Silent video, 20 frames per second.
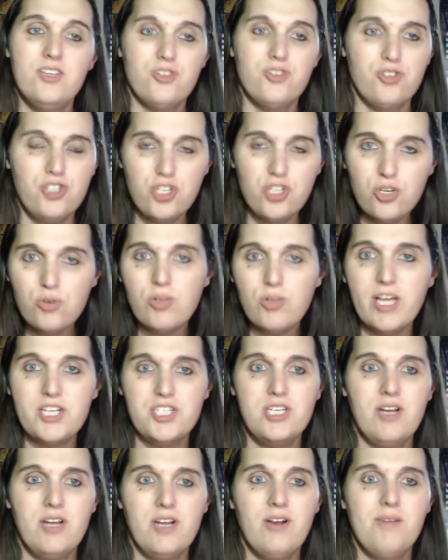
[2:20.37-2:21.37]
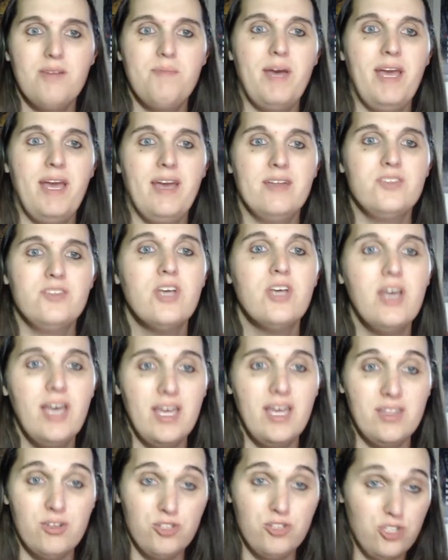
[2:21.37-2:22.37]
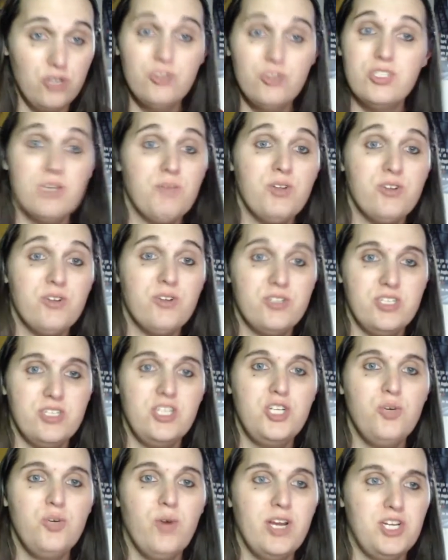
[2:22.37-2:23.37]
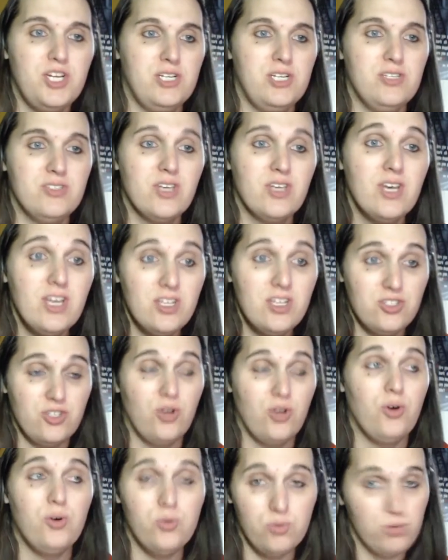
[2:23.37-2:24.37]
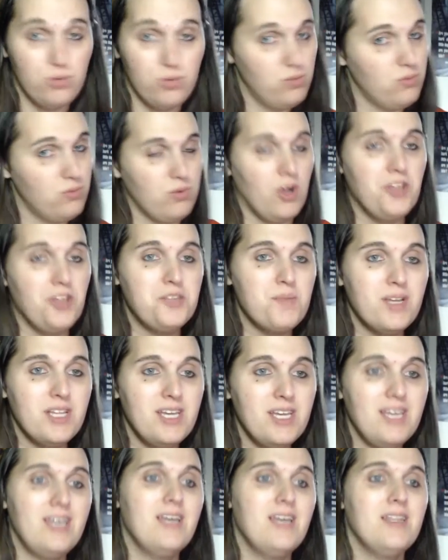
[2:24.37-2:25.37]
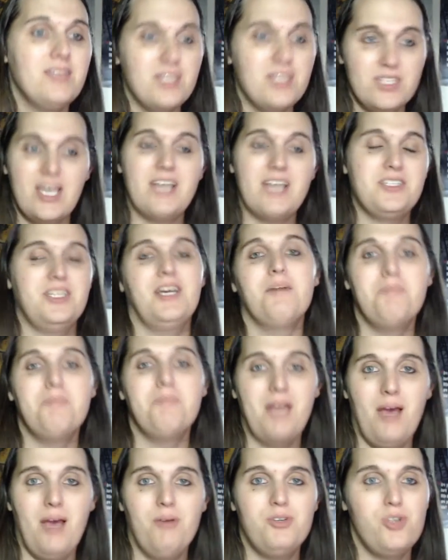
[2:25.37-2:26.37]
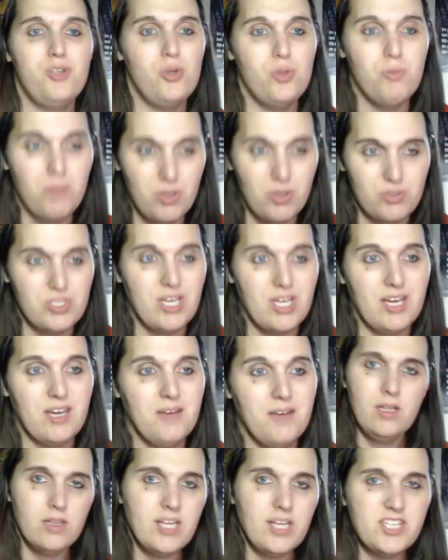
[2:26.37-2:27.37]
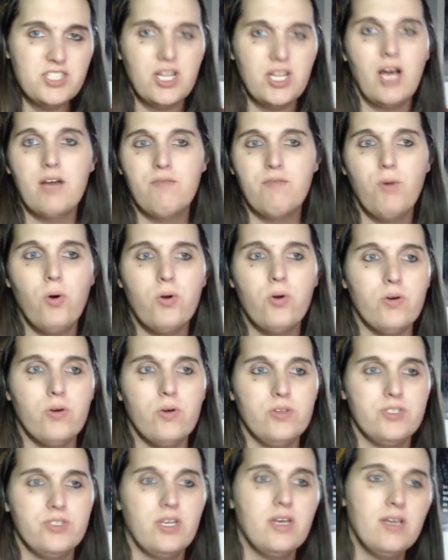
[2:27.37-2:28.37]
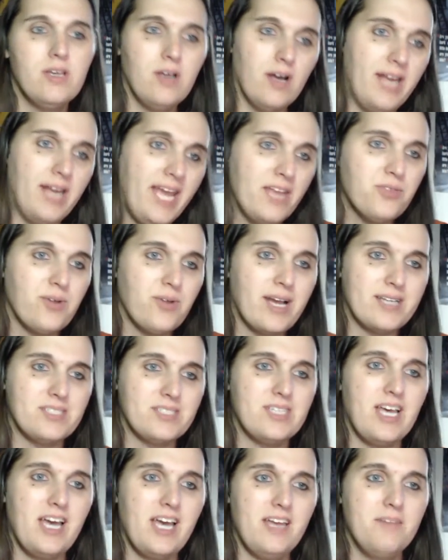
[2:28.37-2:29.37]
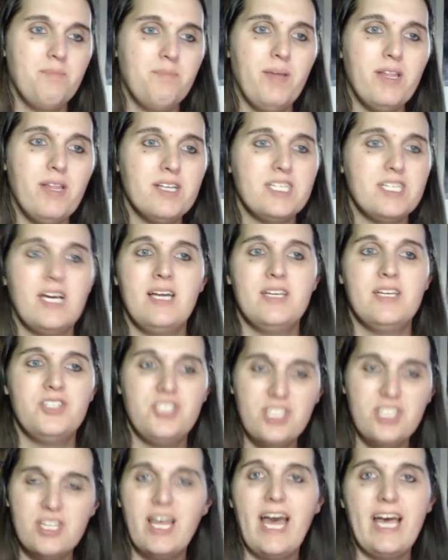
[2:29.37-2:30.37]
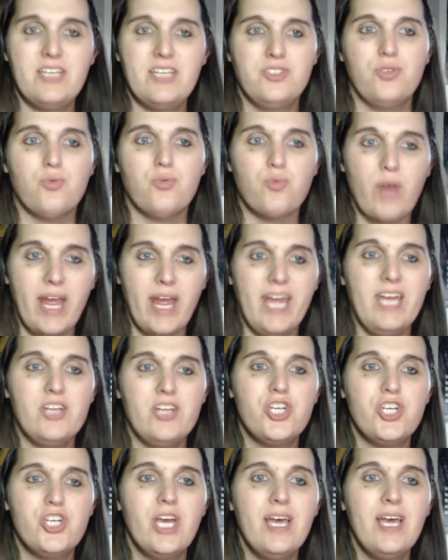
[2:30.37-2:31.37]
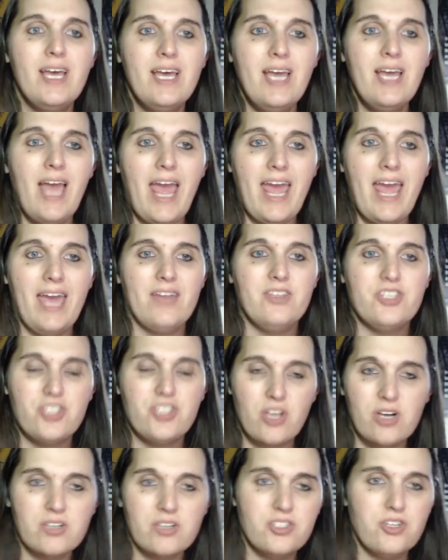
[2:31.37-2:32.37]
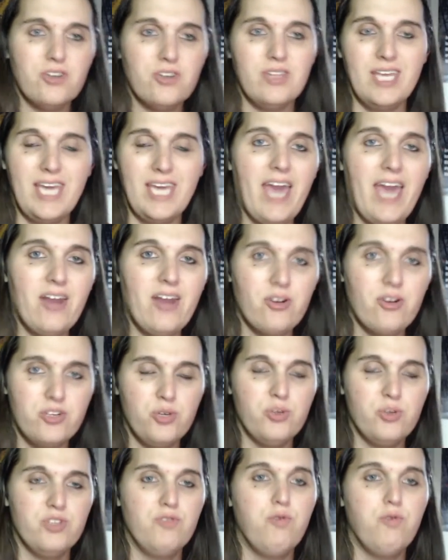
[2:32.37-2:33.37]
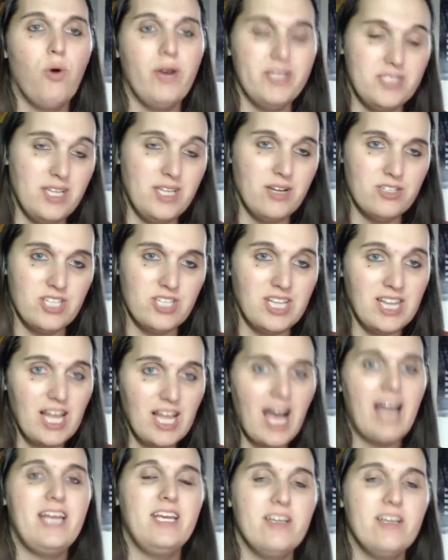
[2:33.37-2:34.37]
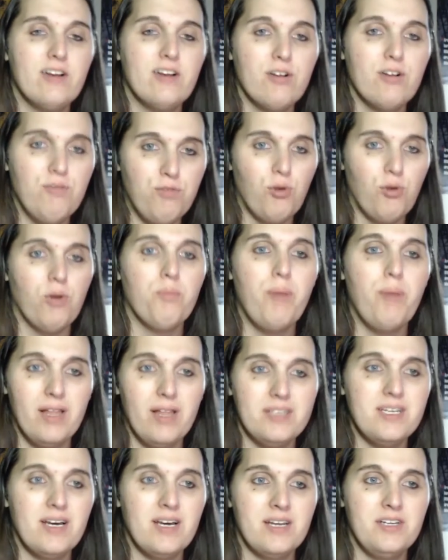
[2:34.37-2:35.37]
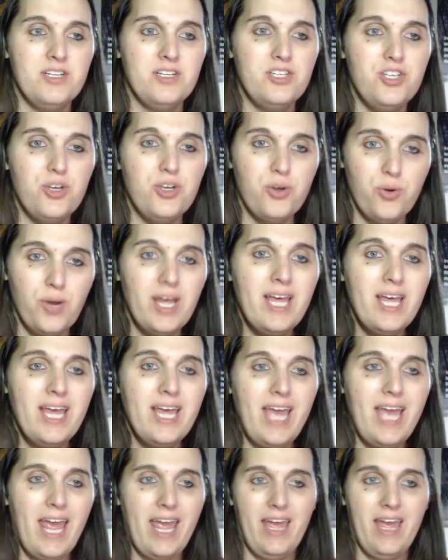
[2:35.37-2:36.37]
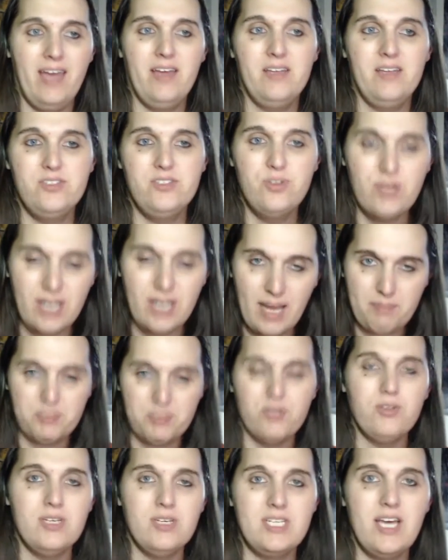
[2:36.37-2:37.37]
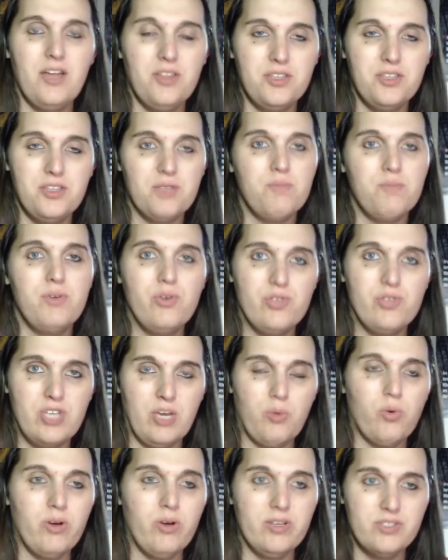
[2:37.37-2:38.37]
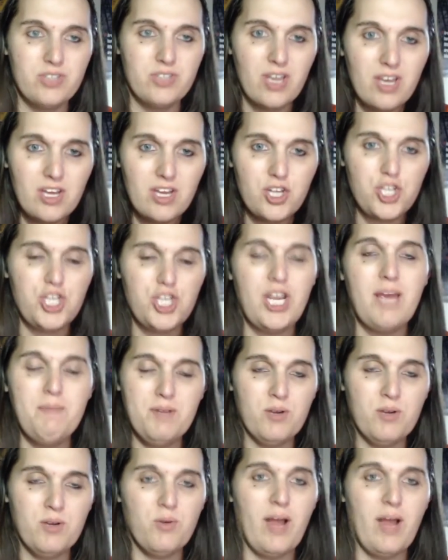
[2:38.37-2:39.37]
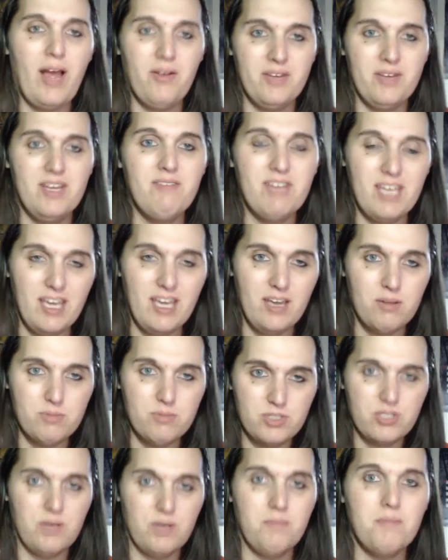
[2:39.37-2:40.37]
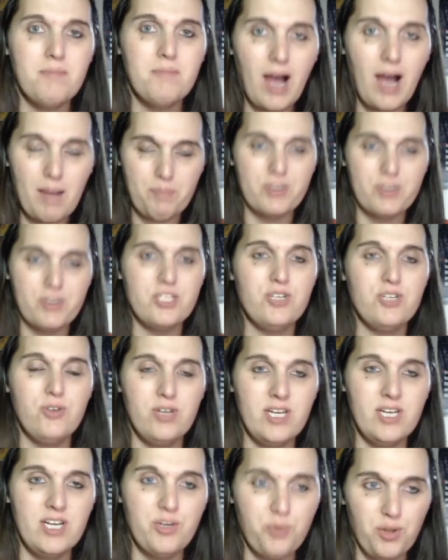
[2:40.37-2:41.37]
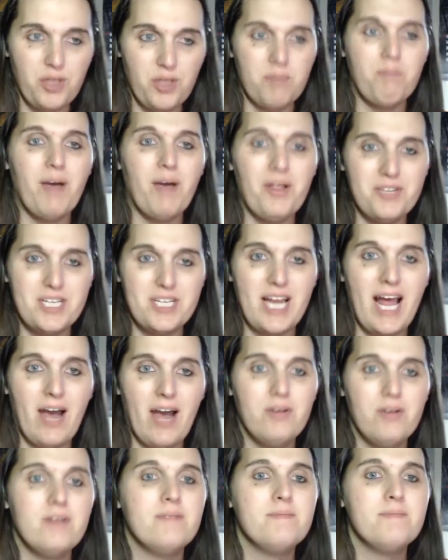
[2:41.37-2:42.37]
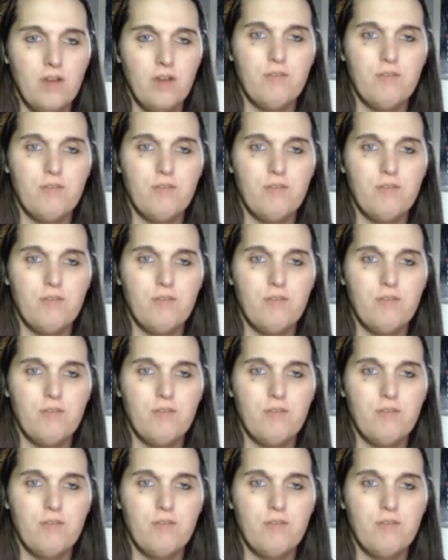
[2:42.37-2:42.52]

These are two legendary bands, and they're two similar situations, so ultimately, this has to come down to the music let's talk vocals. On Anthrax side, Belladonna still has the range, and the songs certainly cater to his voice. There's a lot here for Belladonna to do, and you can absolutely tell that the music was shaped around giving him some opportunity to really belt it out.